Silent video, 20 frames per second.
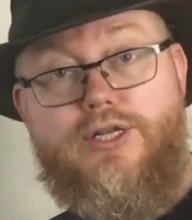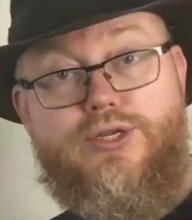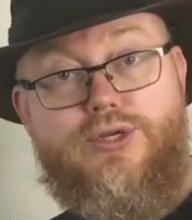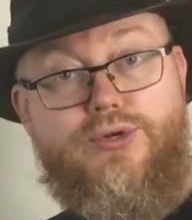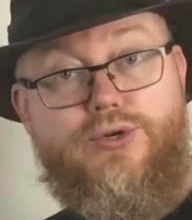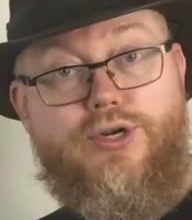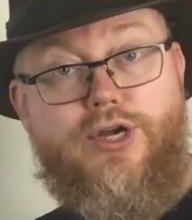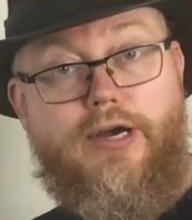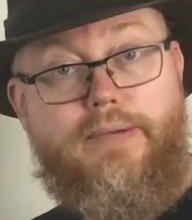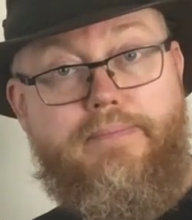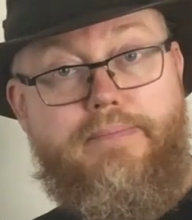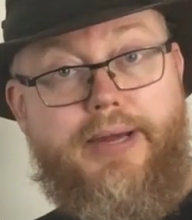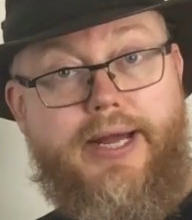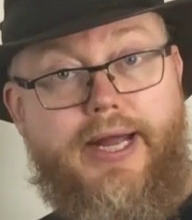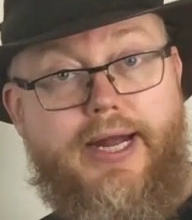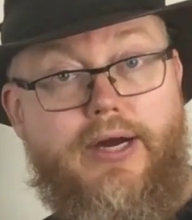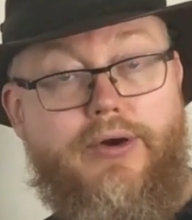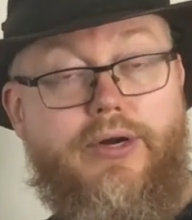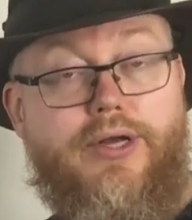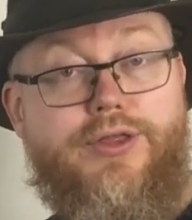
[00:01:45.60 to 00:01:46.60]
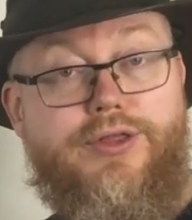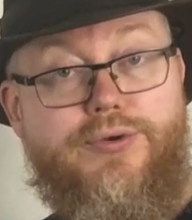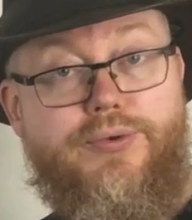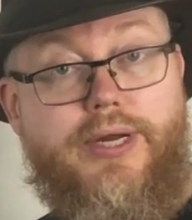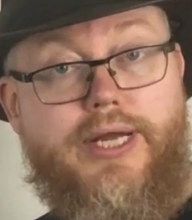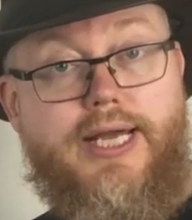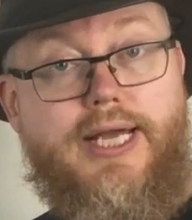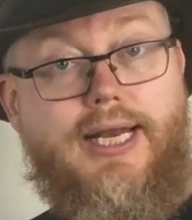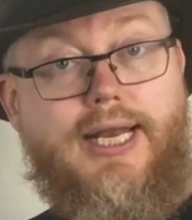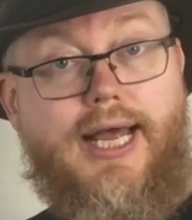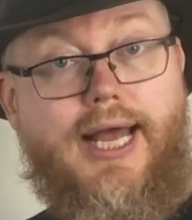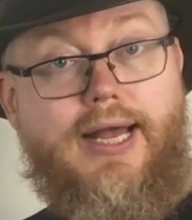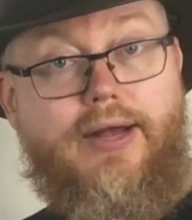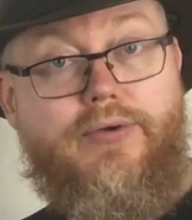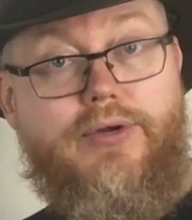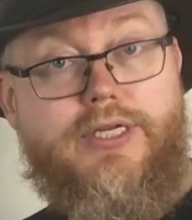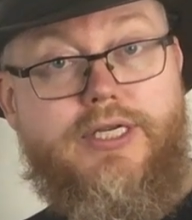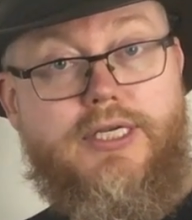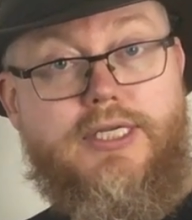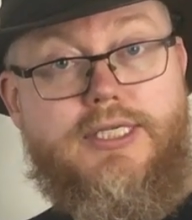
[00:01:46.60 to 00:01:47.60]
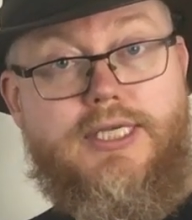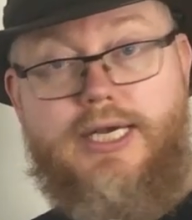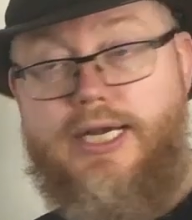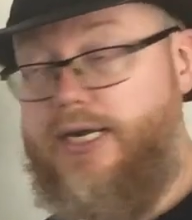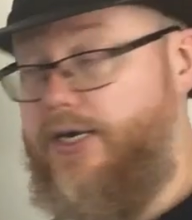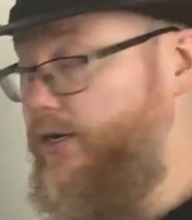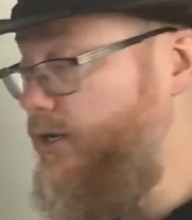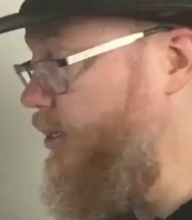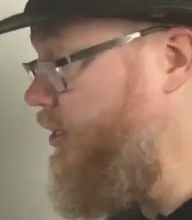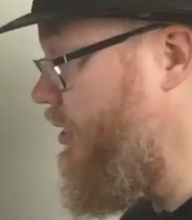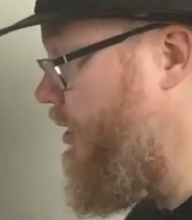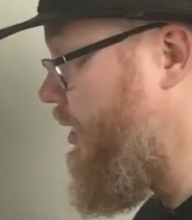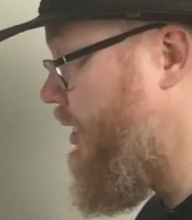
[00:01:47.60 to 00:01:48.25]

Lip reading: to compare three languages here,